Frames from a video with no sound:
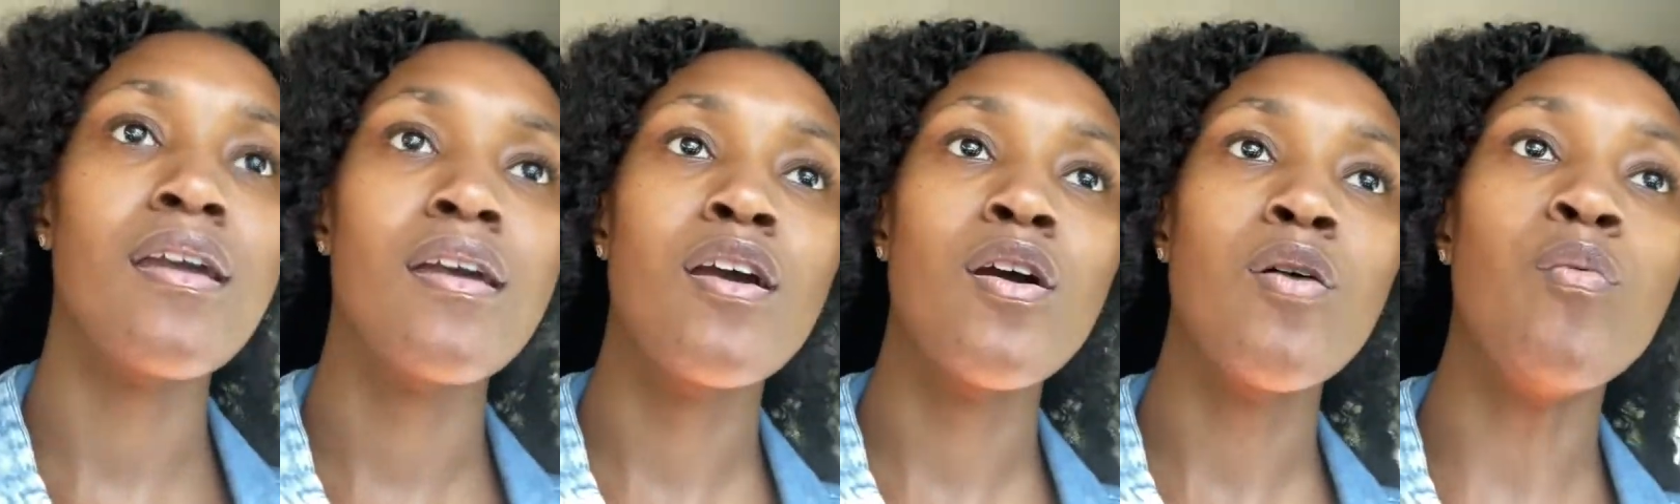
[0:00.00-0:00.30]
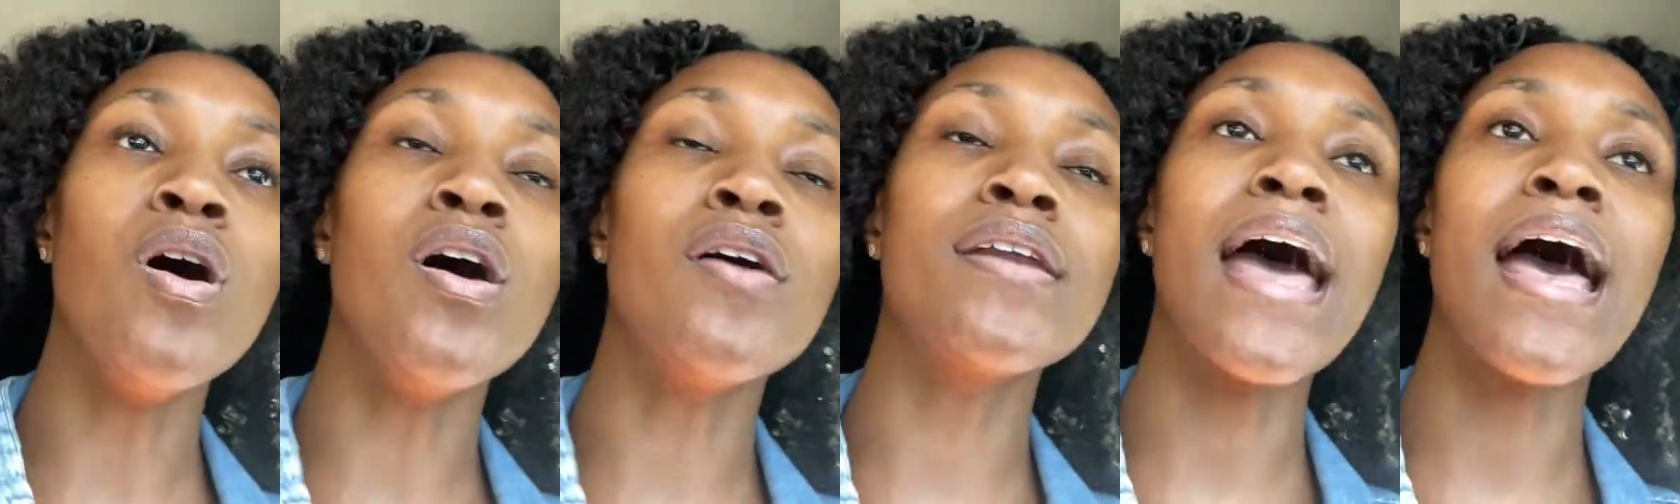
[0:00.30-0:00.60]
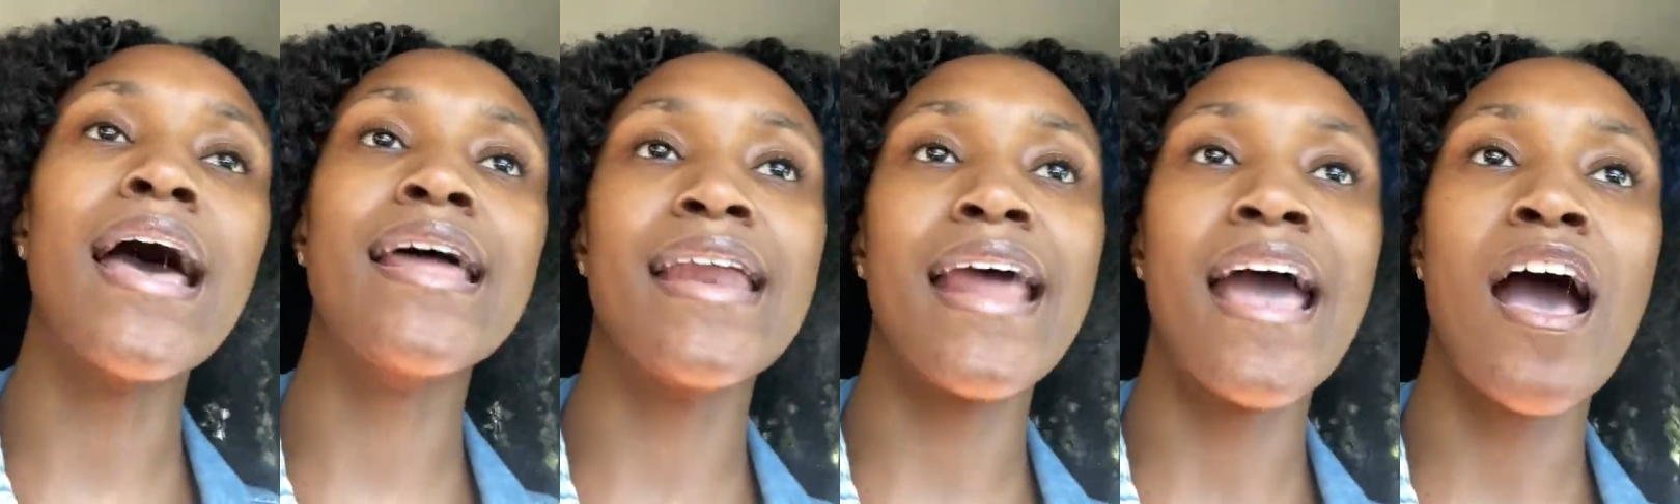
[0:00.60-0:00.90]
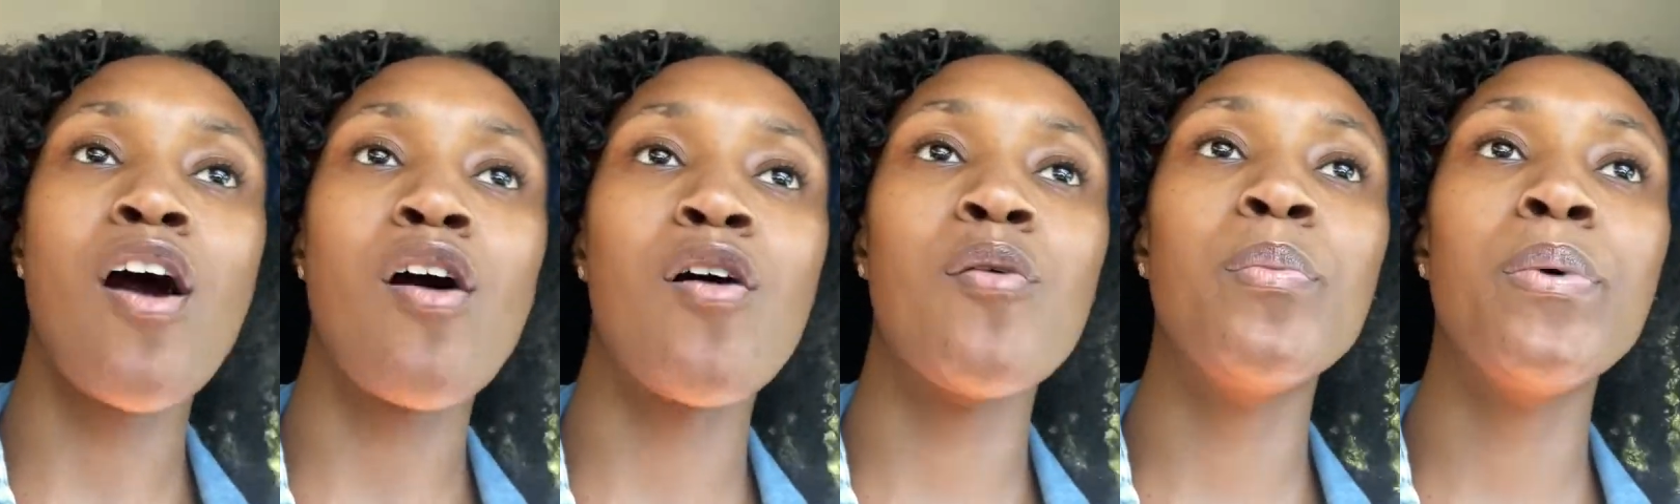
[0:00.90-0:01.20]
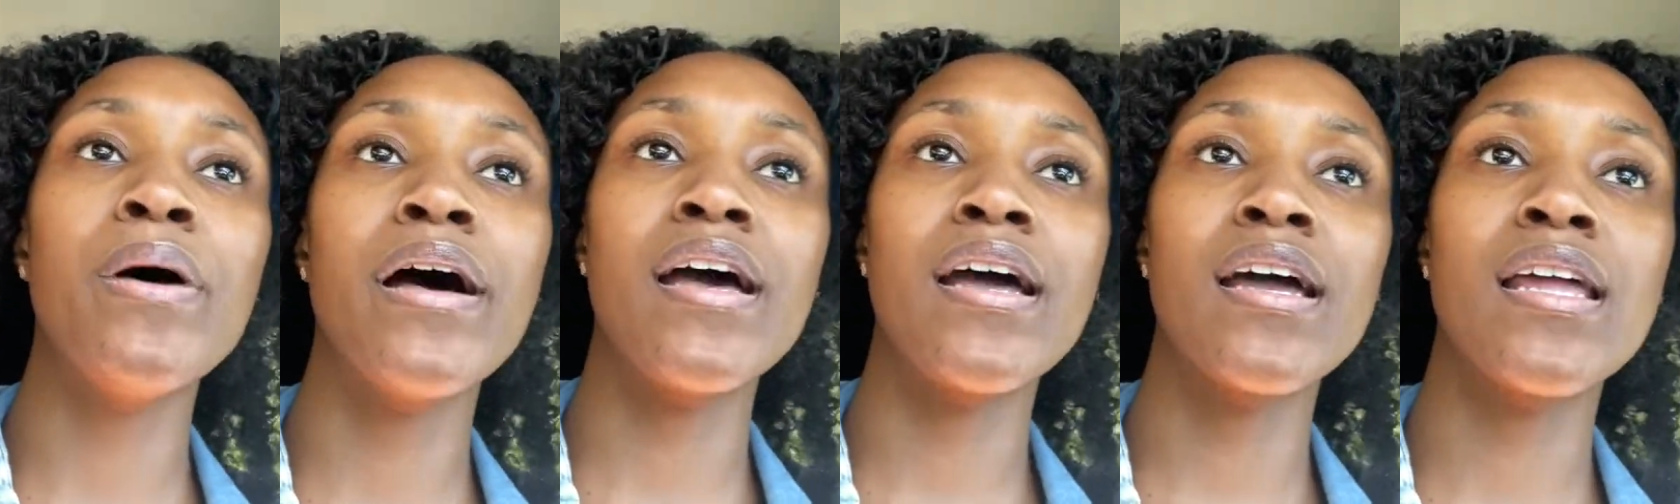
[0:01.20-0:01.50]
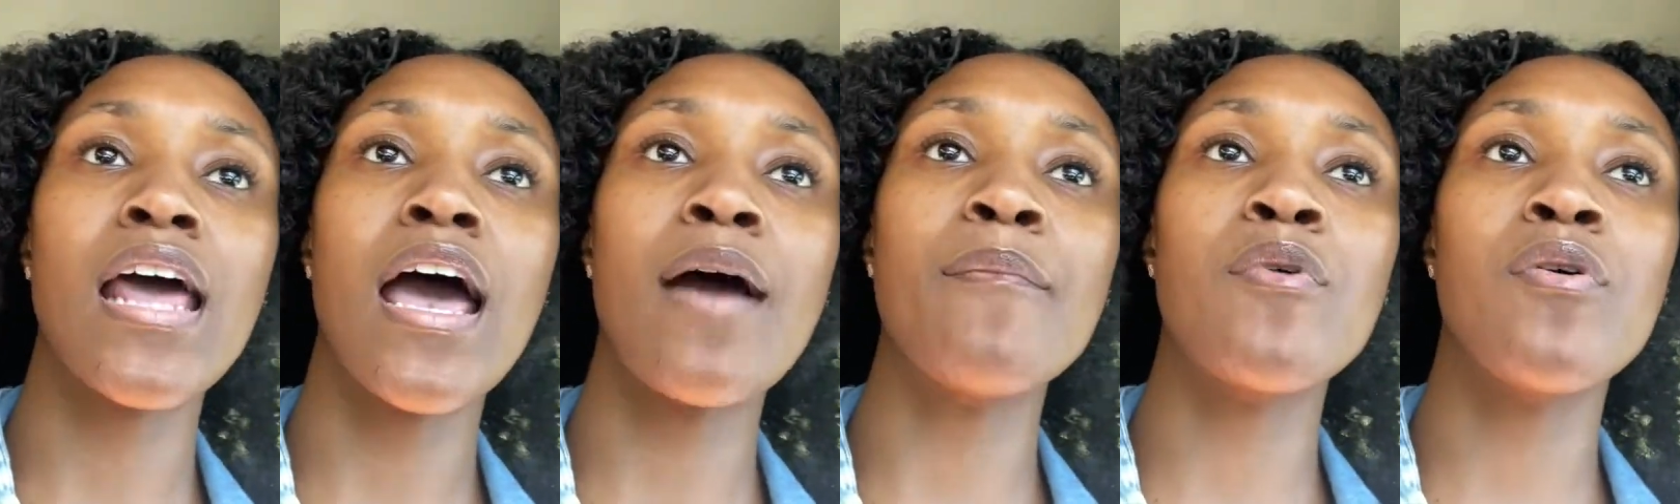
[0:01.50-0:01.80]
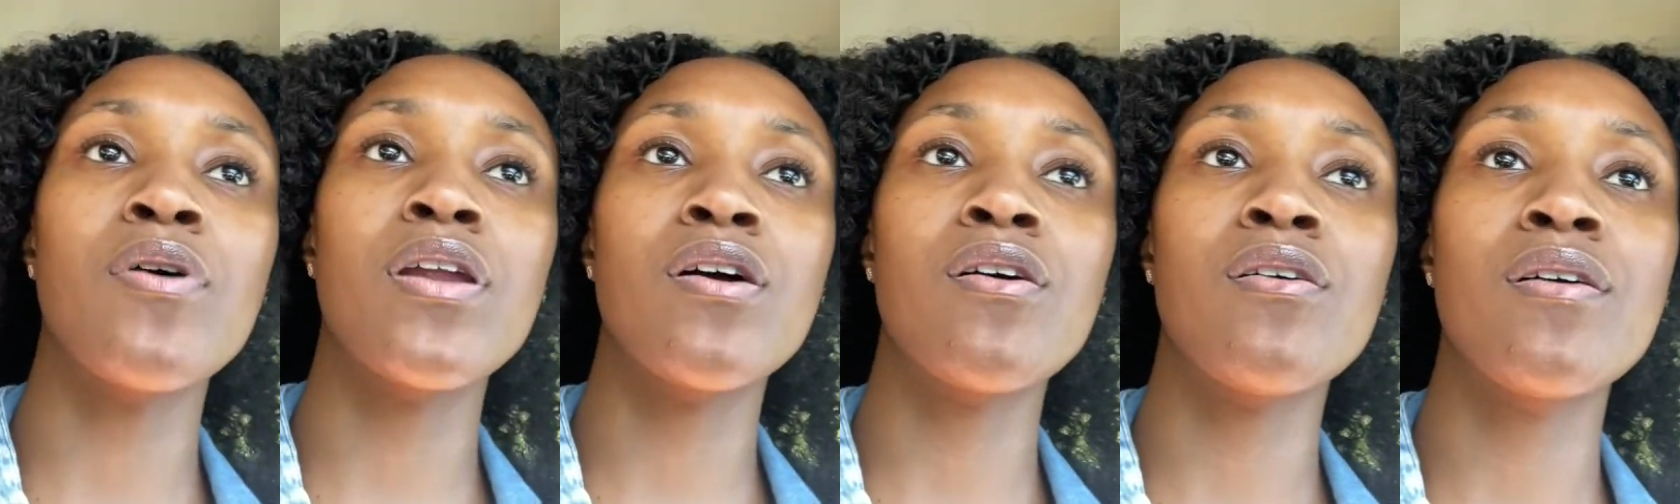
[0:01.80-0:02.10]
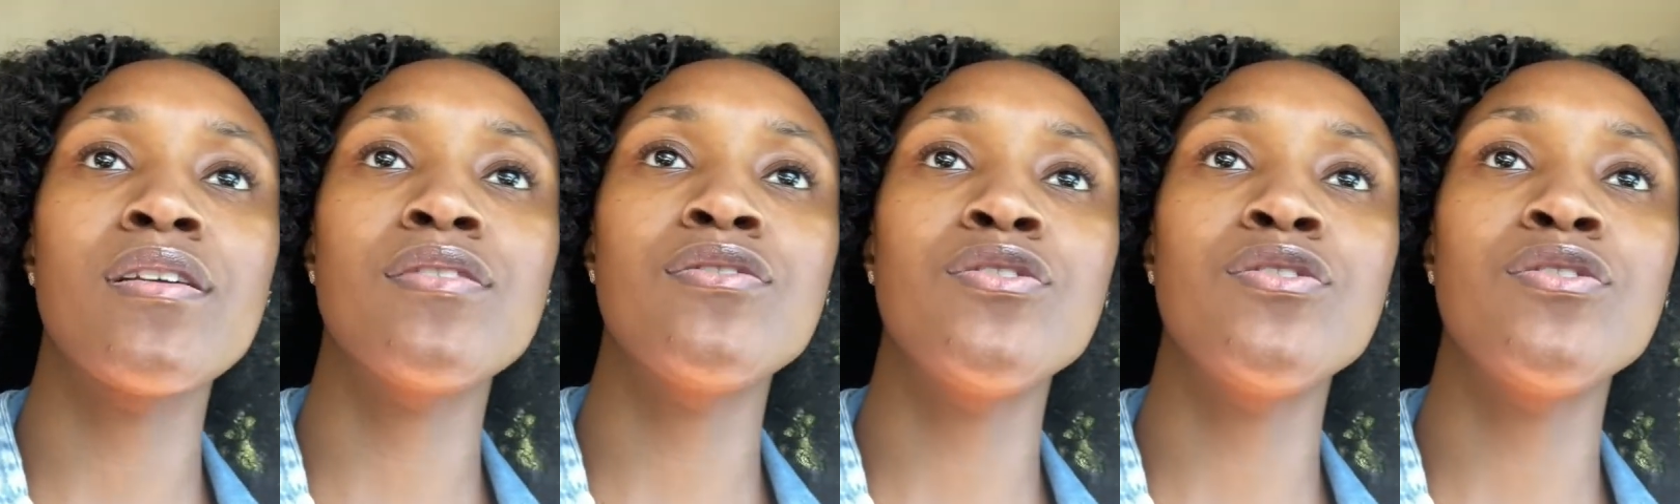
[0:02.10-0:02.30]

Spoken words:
Well, not now, but I'm going to go